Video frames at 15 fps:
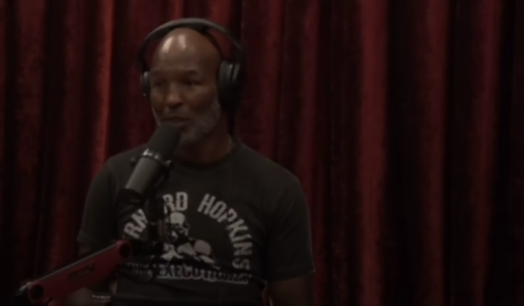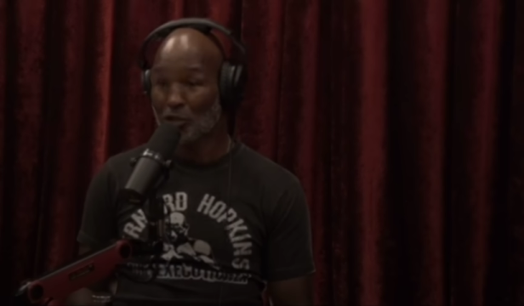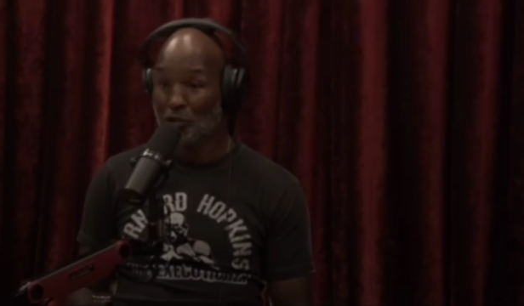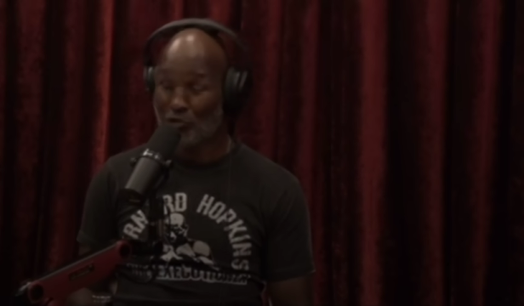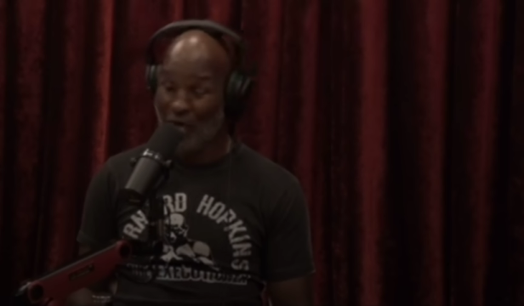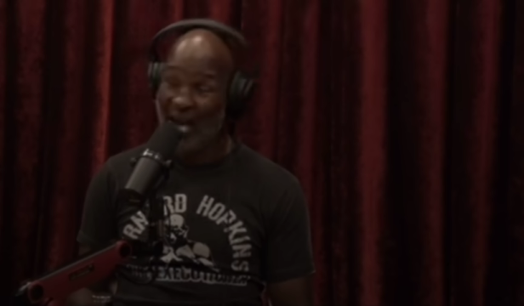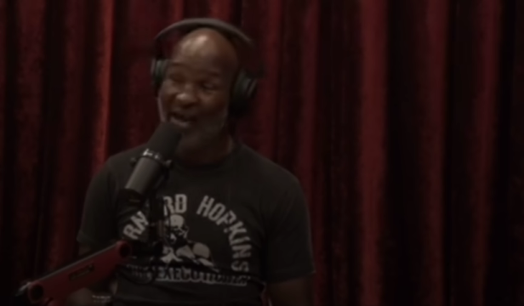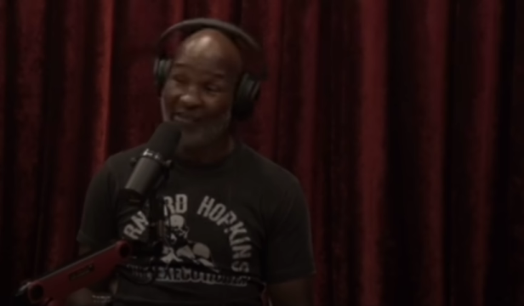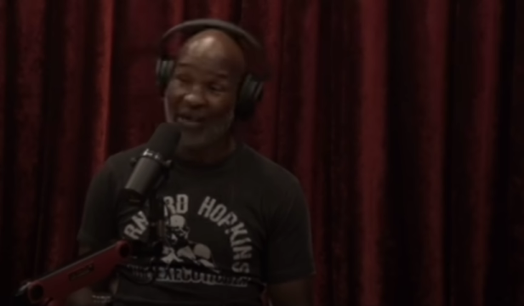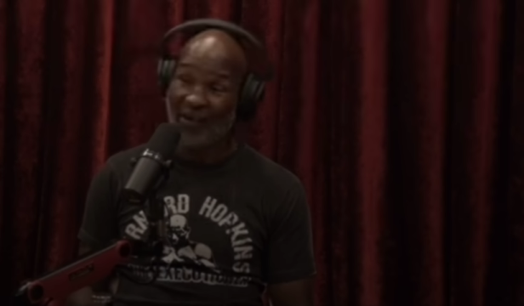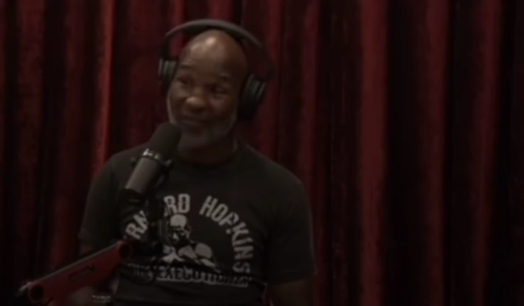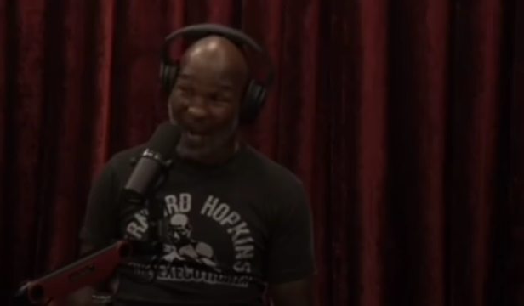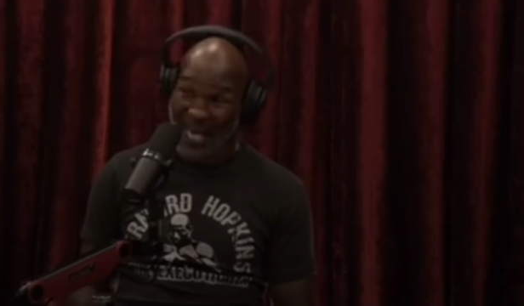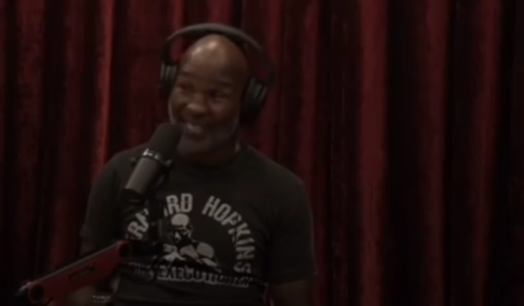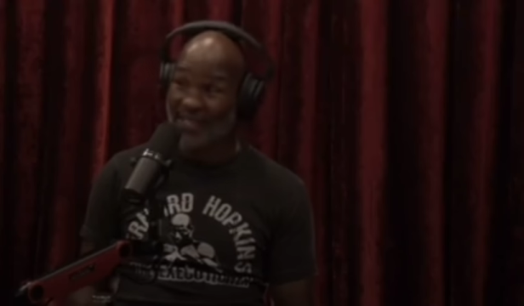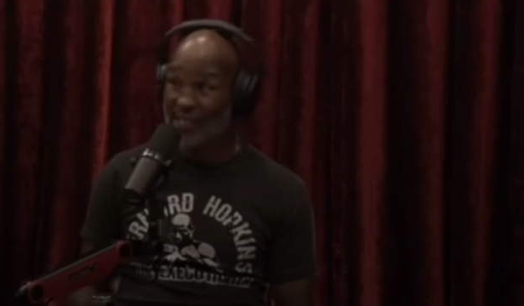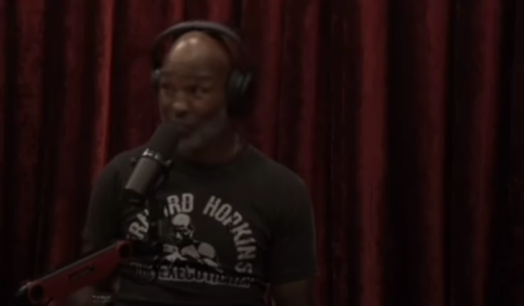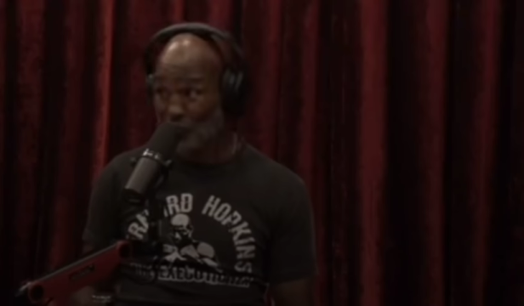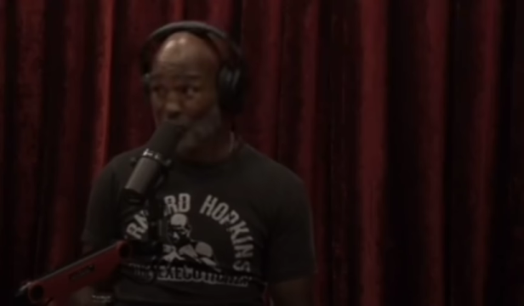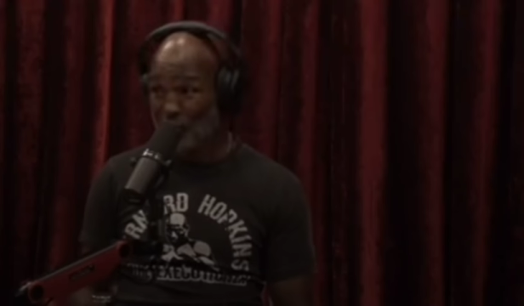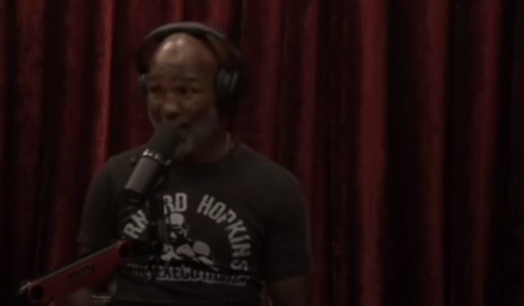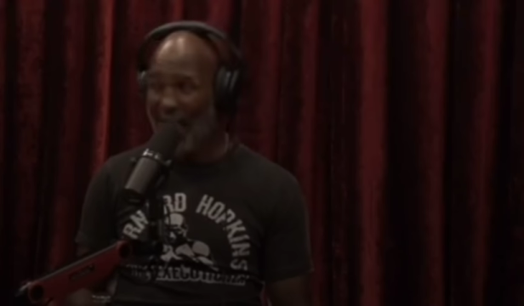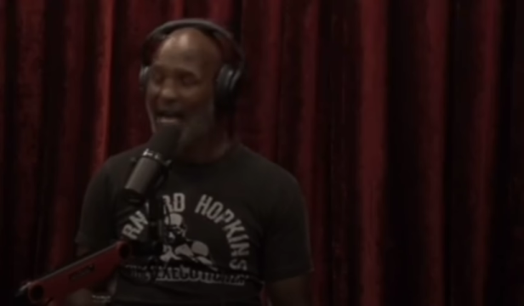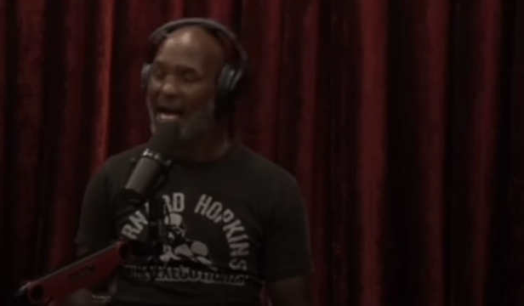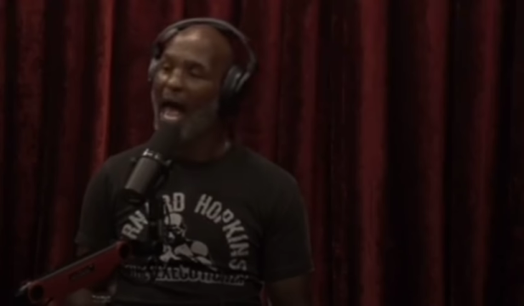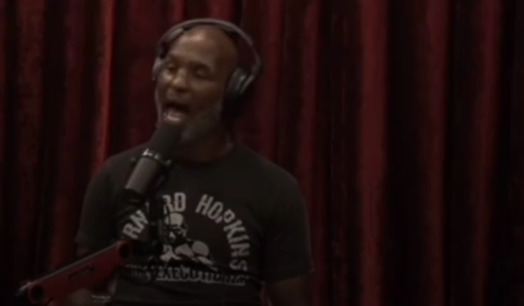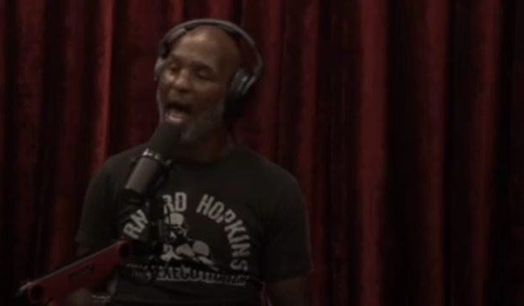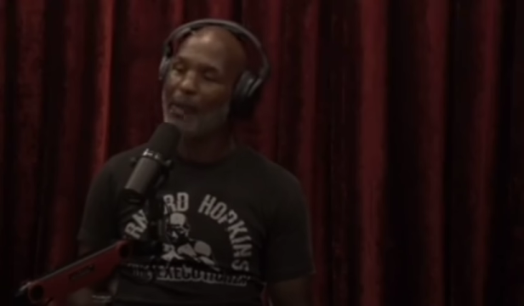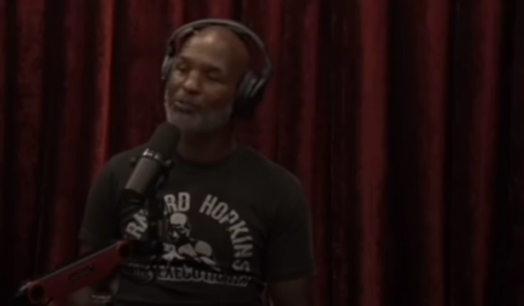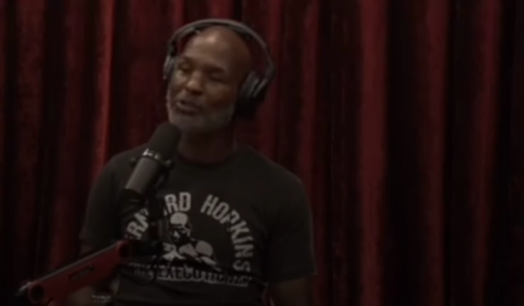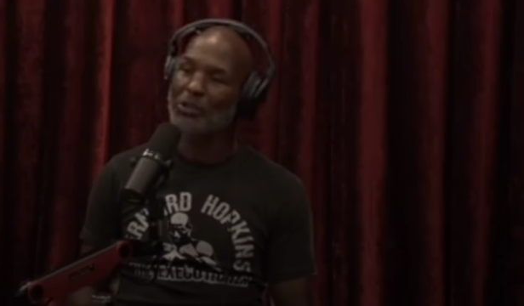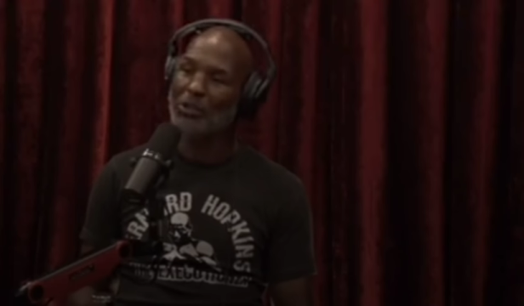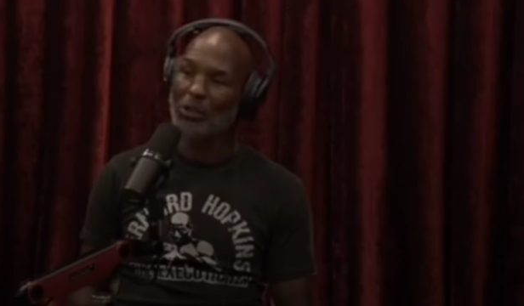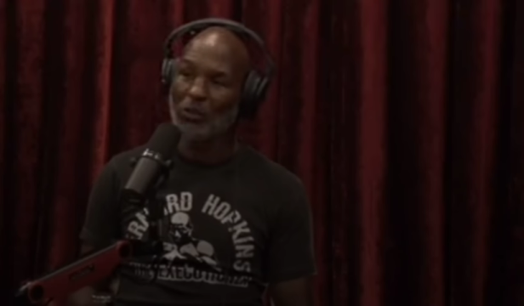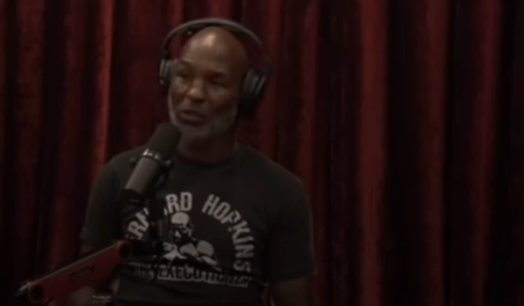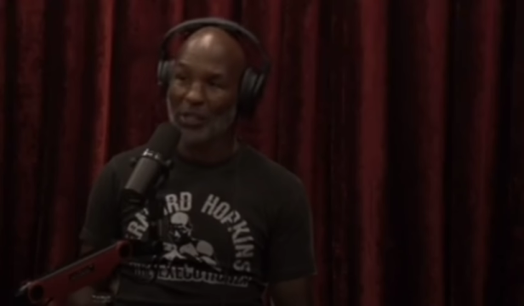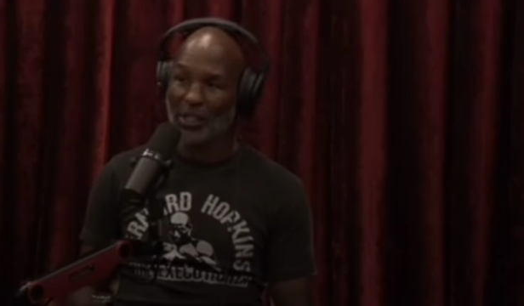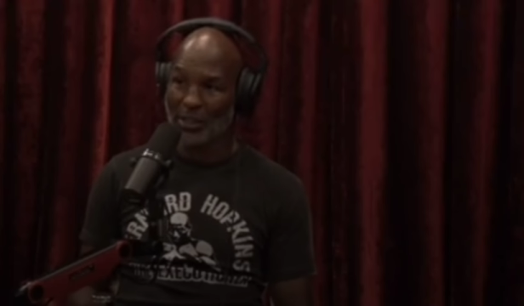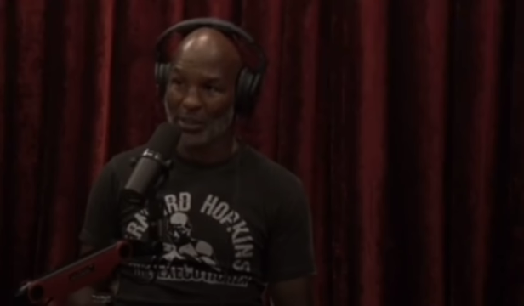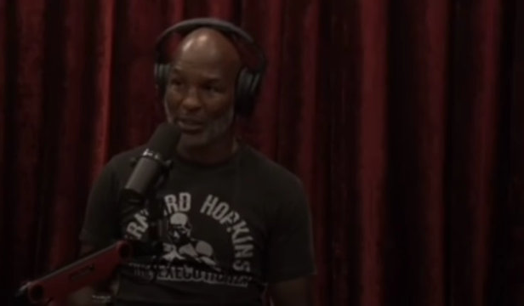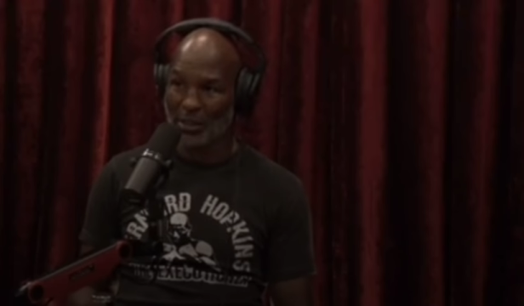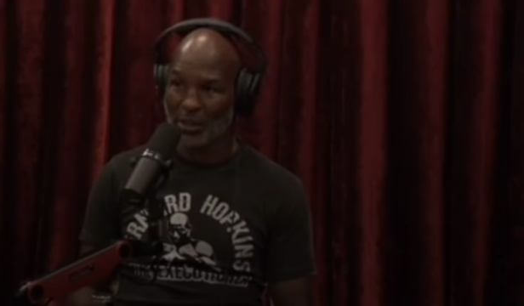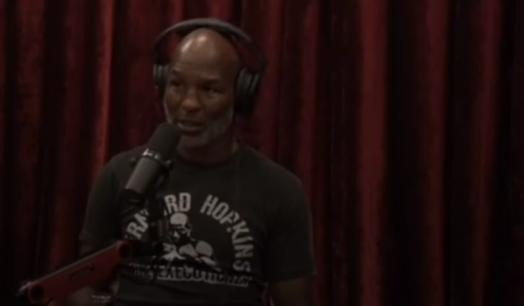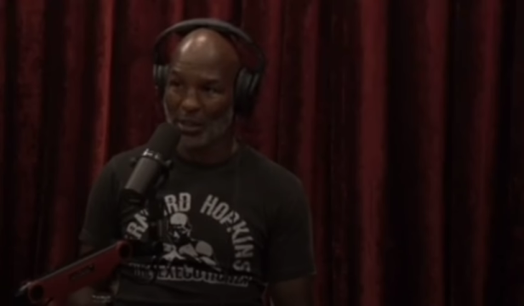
Do you have that right to do that? Absolutely.